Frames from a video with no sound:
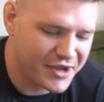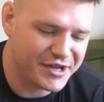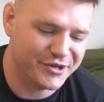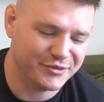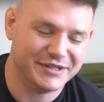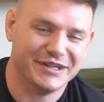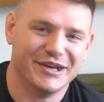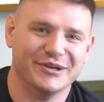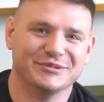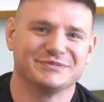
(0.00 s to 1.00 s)
here we
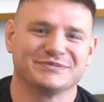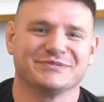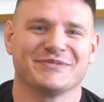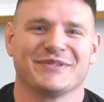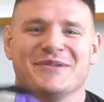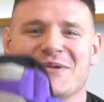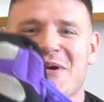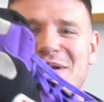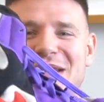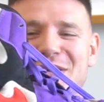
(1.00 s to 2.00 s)
go.
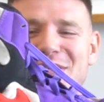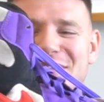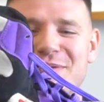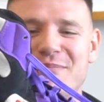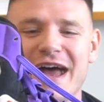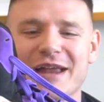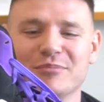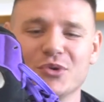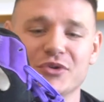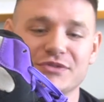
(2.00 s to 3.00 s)
Here's some bad
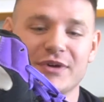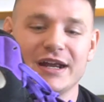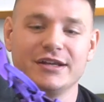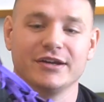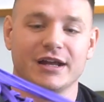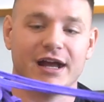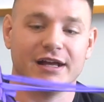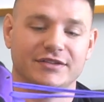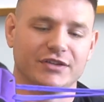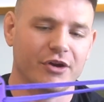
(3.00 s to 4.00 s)
boys right here,
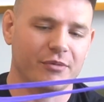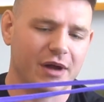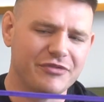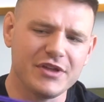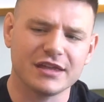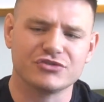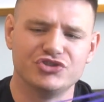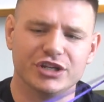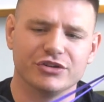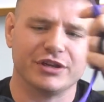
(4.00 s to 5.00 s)
guys. So I think
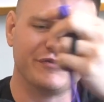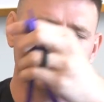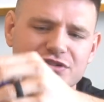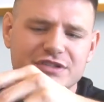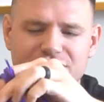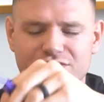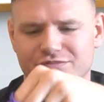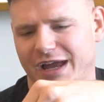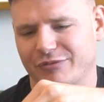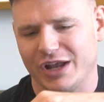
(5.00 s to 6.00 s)
generally, if you're a
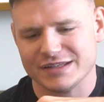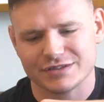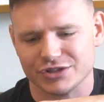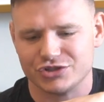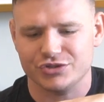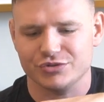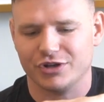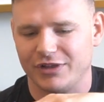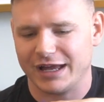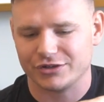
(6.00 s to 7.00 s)
like wrestling shoe
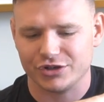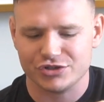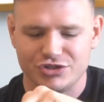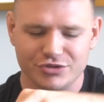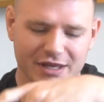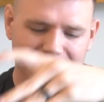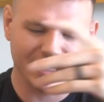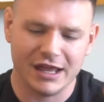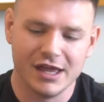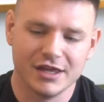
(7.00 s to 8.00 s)
collector, shoe
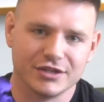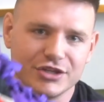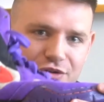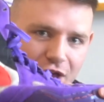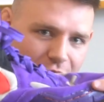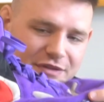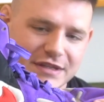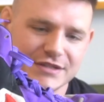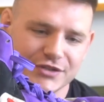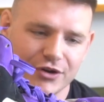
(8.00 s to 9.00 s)
head, you know what
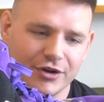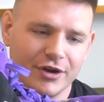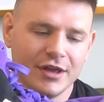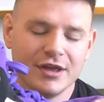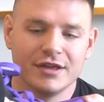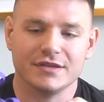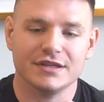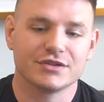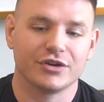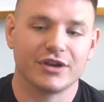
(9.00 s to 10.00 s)
these are.
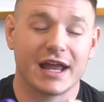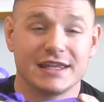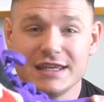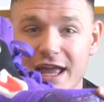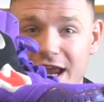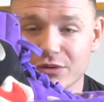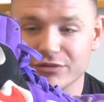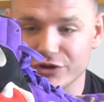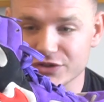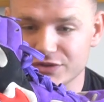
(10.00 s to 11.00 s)
These are Nike Air
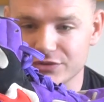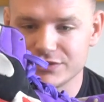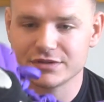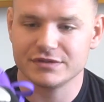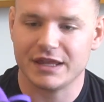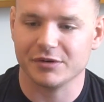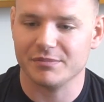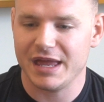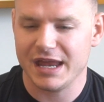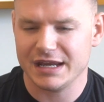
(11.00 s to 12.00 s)
Reversals. They were
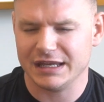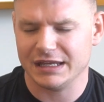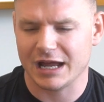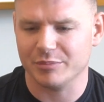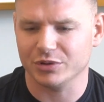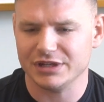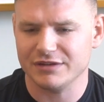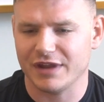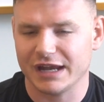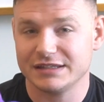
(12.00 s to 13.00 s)
made in, I
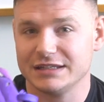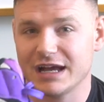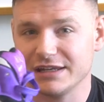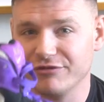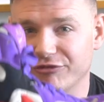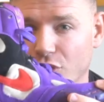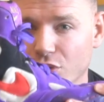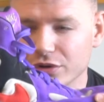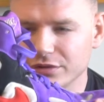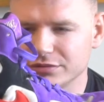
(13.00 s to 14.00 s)
believe,
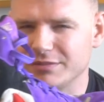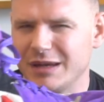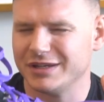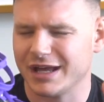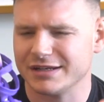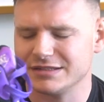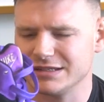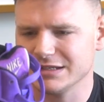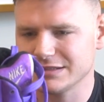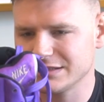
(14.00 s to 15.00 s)
1994, maybe
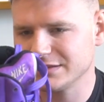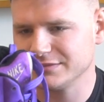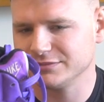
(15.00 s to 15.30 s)
96,